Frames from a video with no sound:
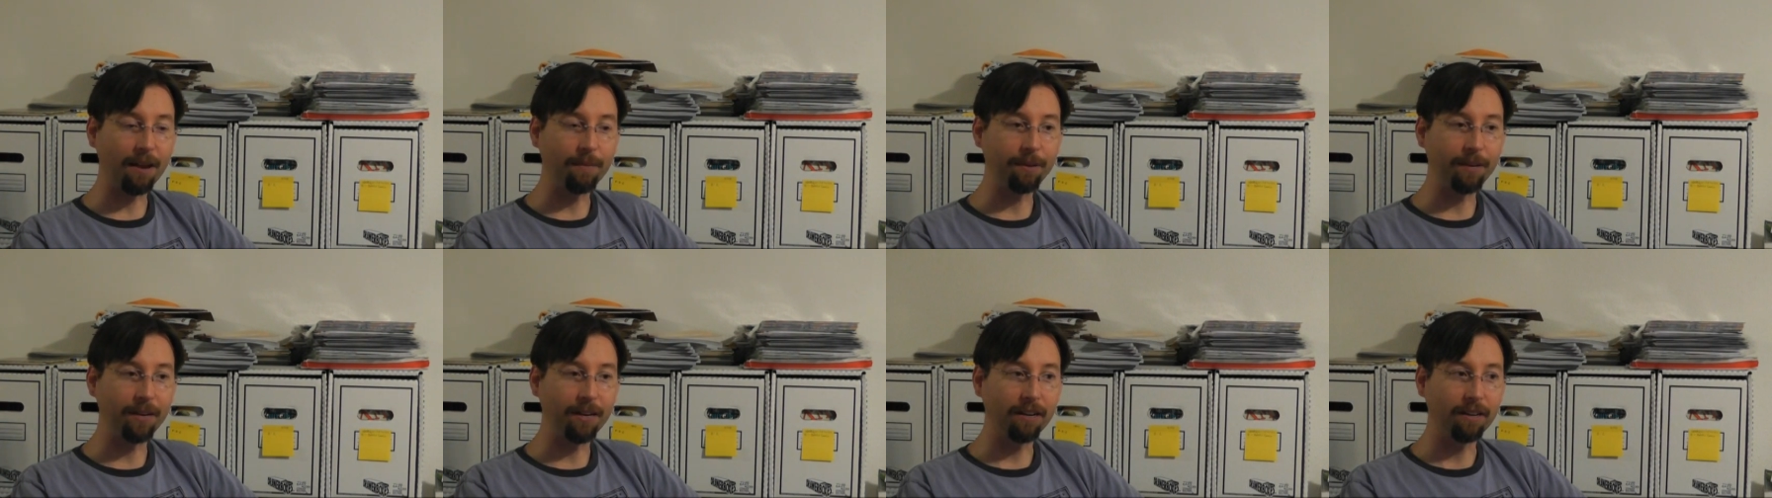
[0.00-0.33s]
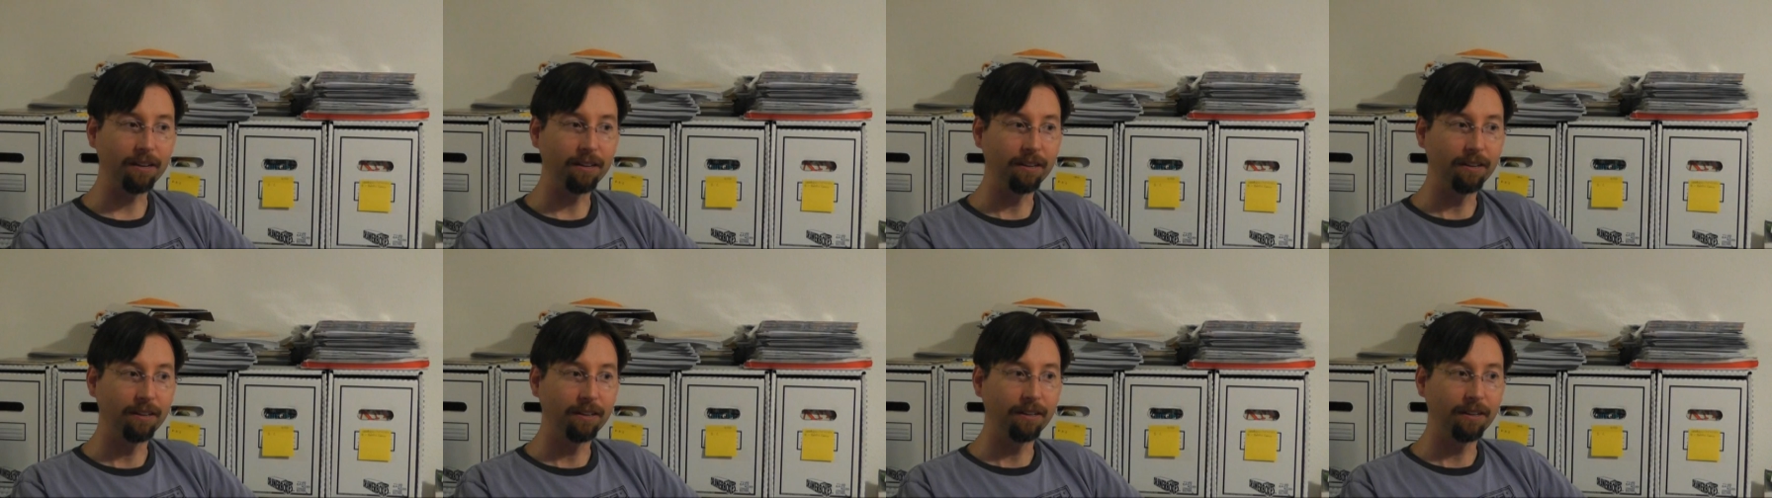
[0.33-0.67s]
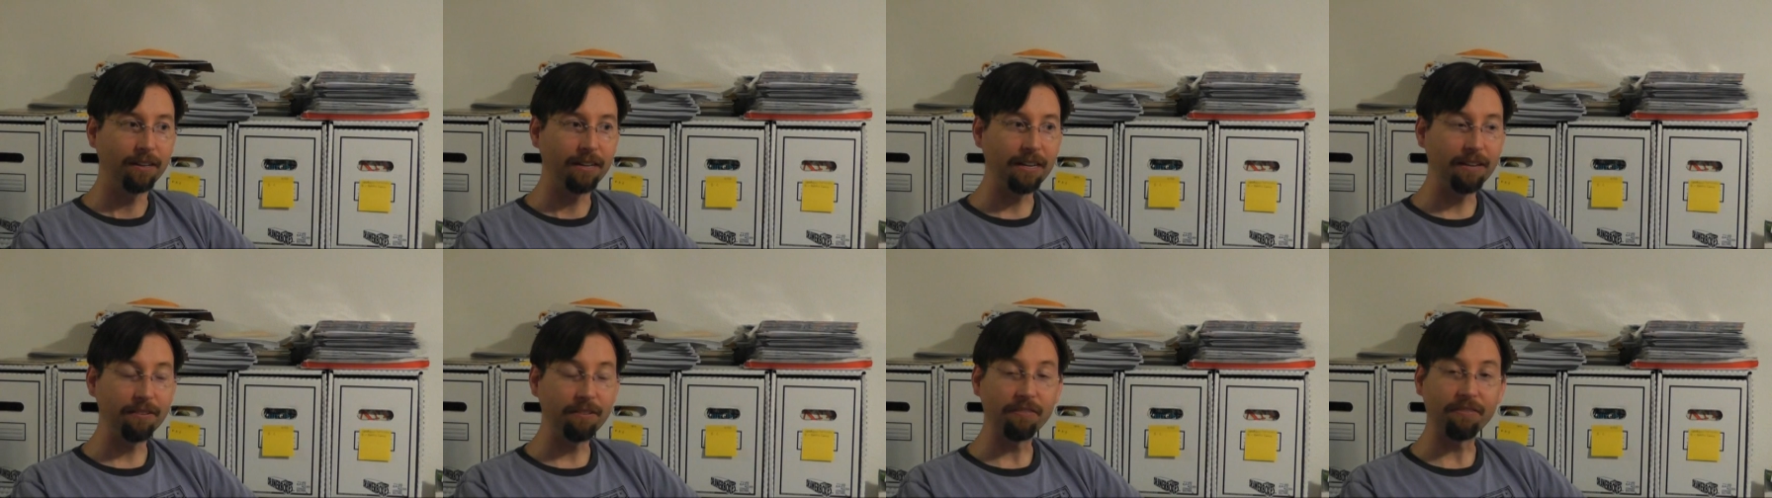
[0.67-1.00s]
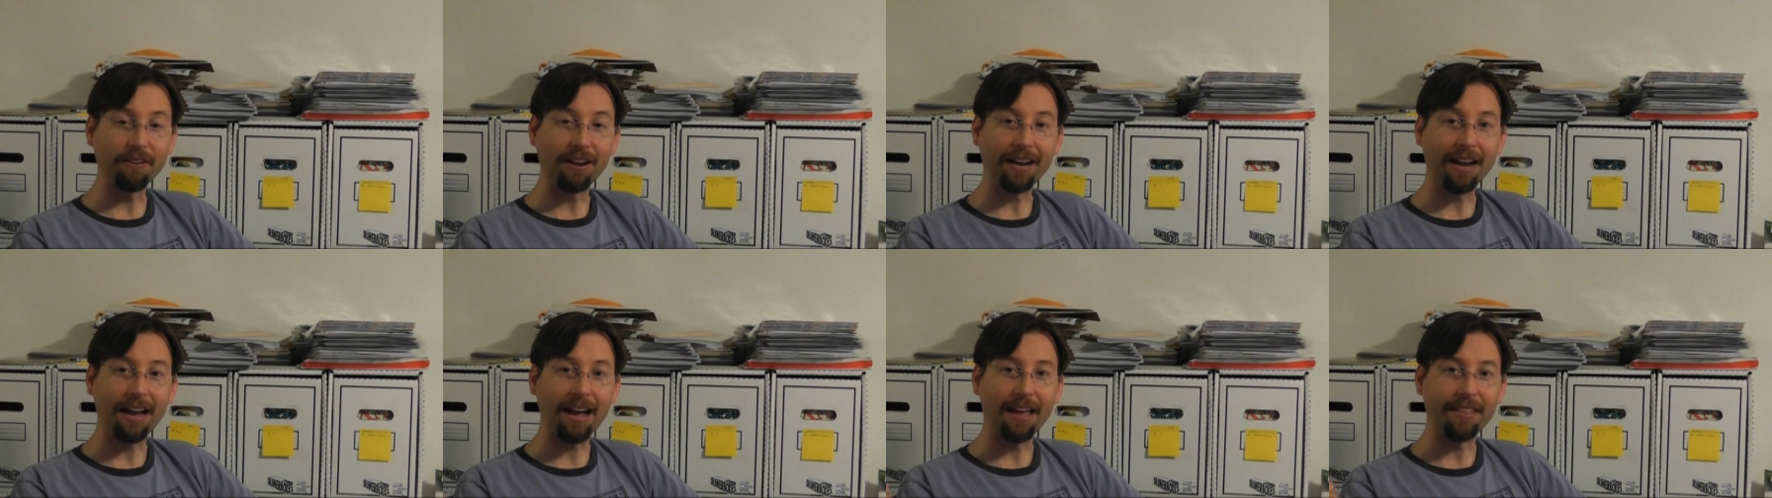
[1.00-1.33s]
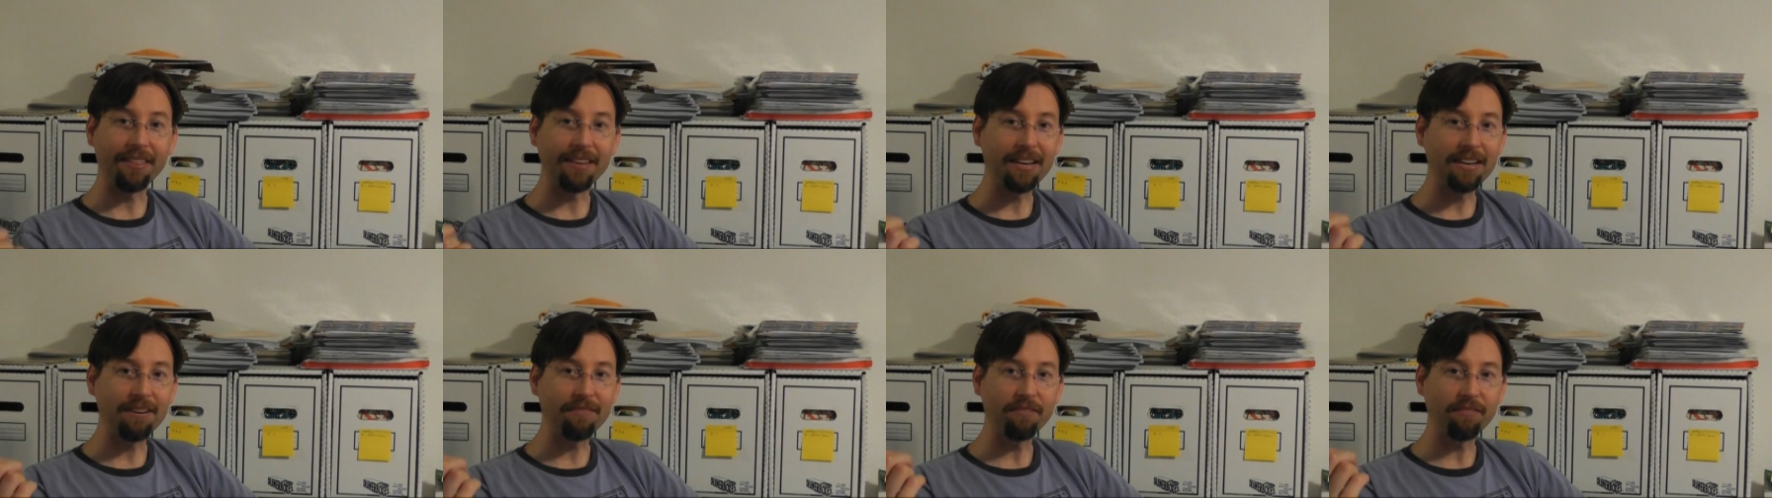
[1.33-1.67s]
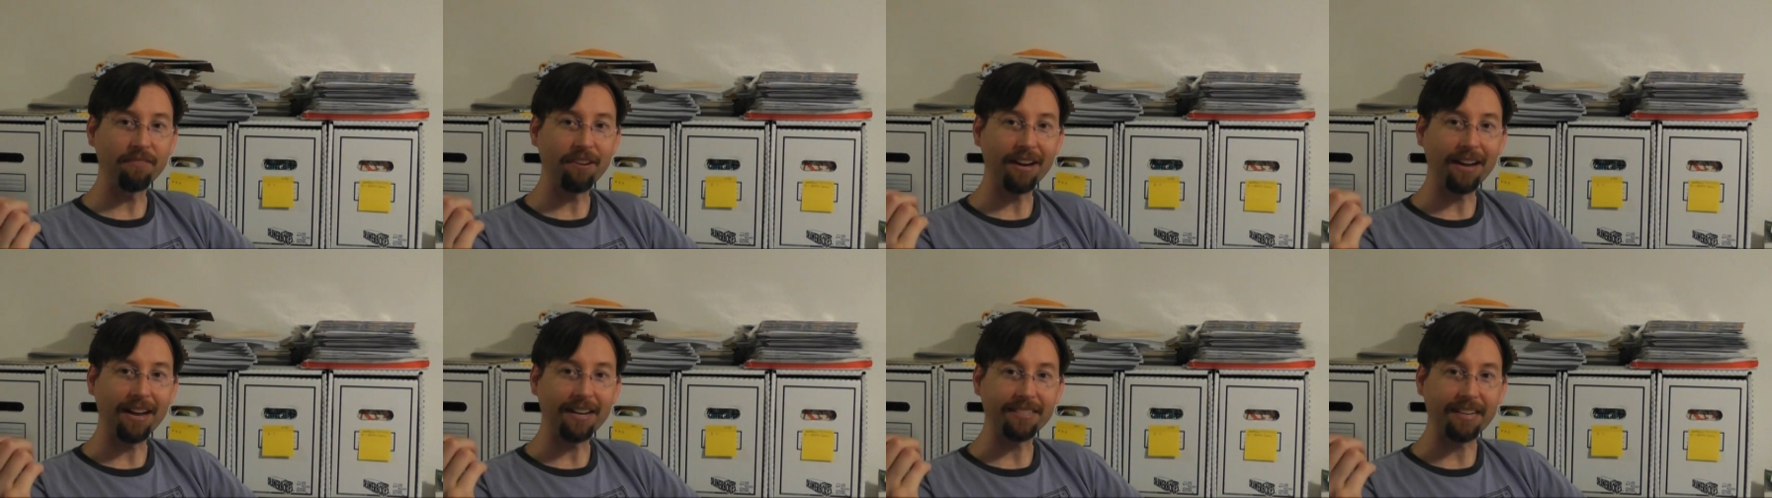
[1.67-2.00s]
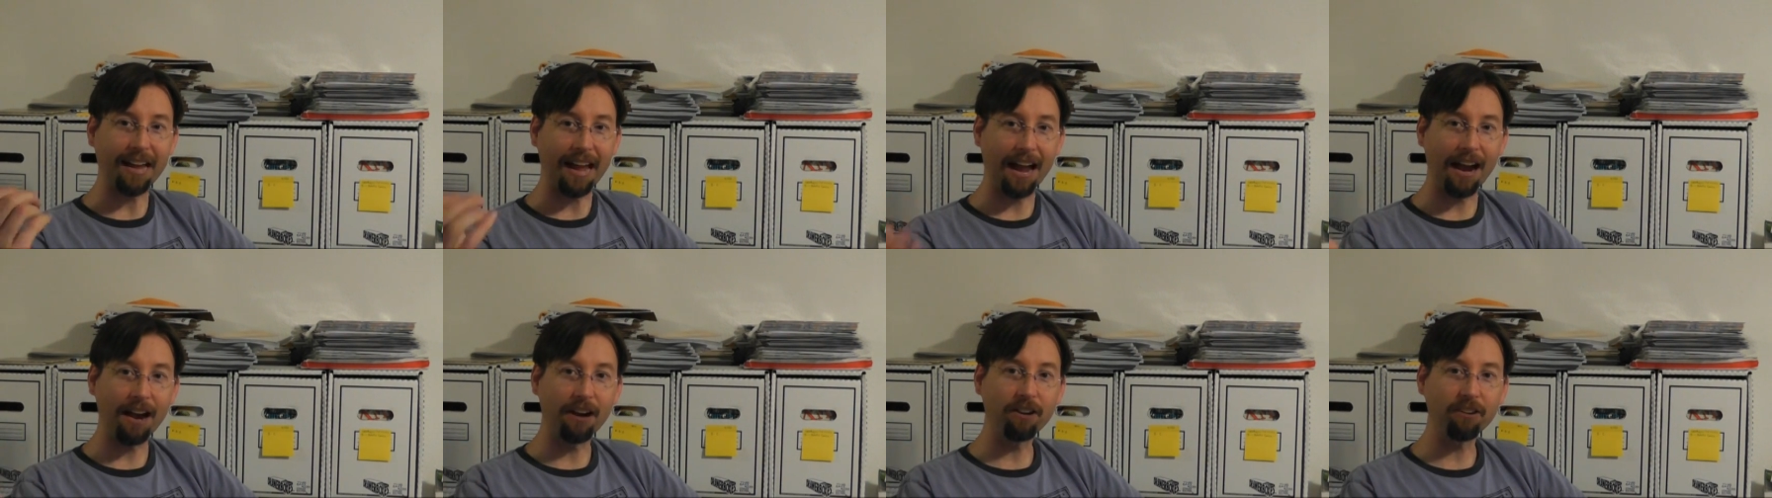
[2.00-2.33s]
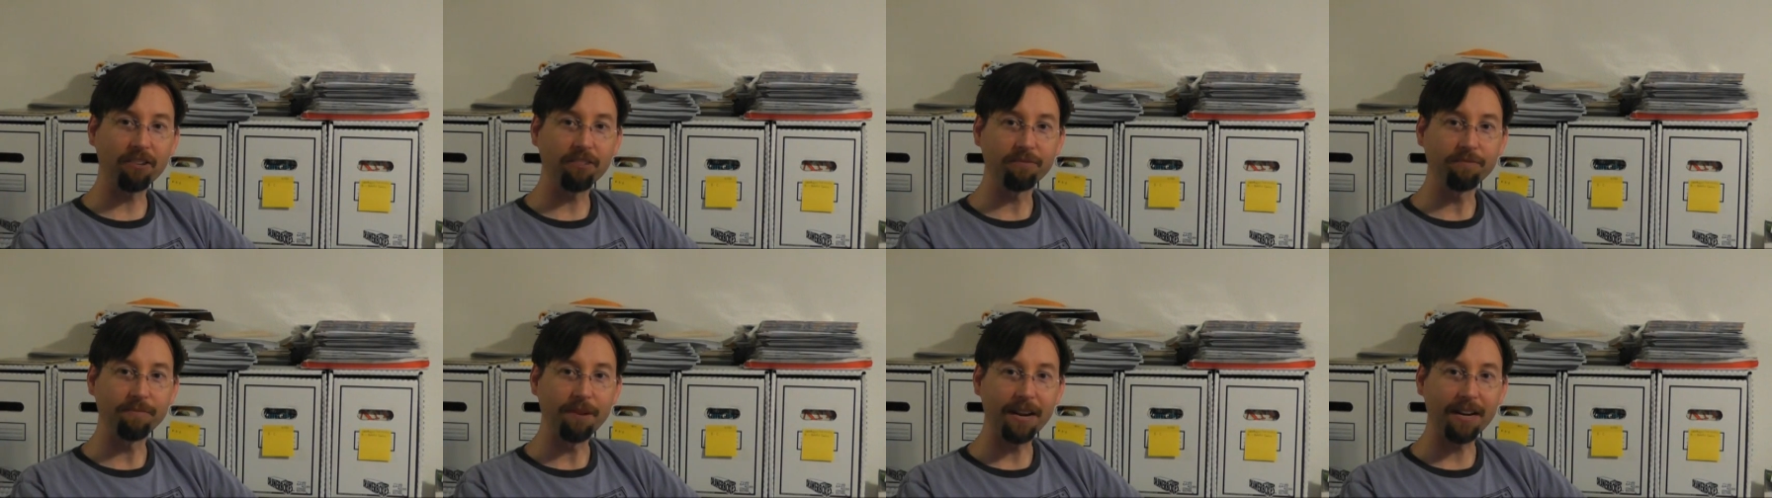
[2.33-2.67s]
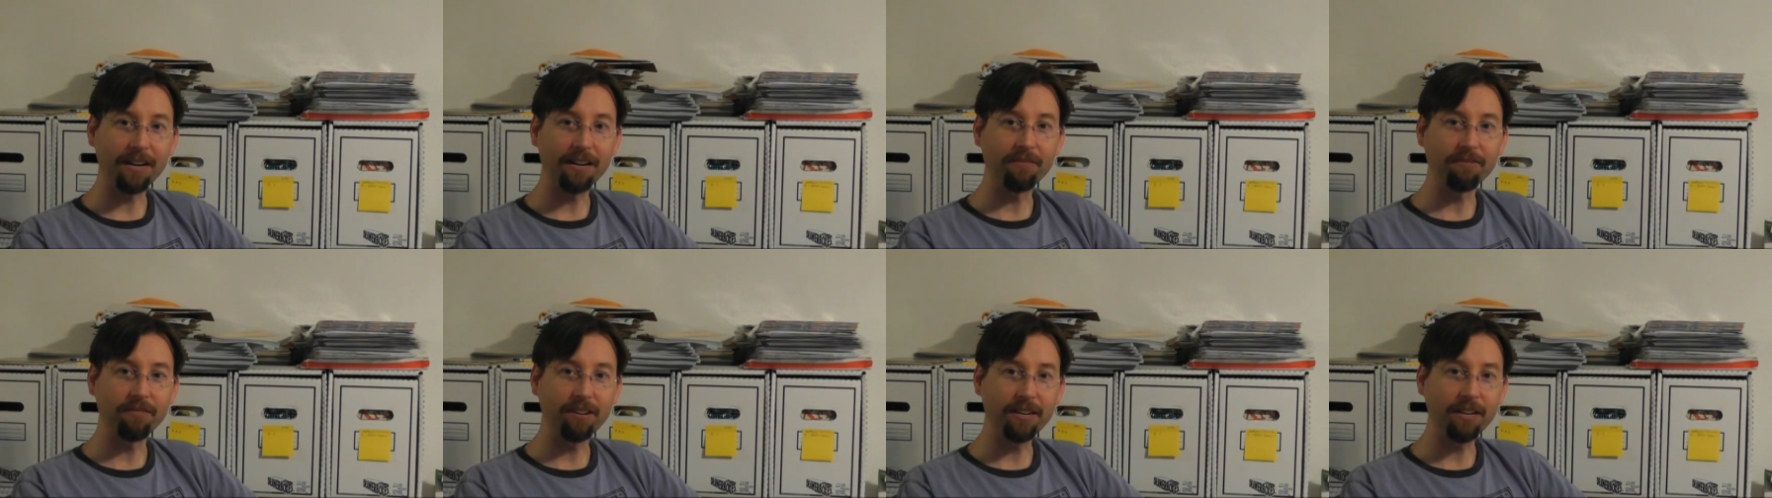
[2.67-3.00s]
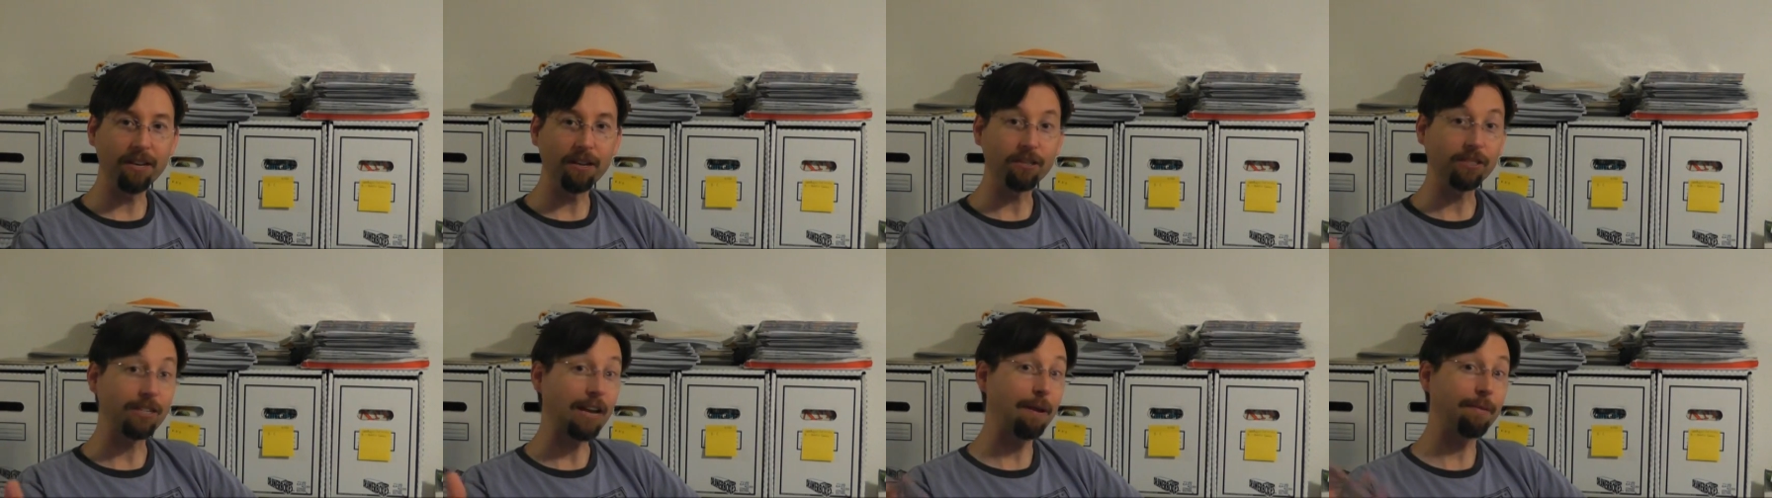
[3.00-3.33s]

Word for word: I mean, even if I got, I think even if I got tired of making videos,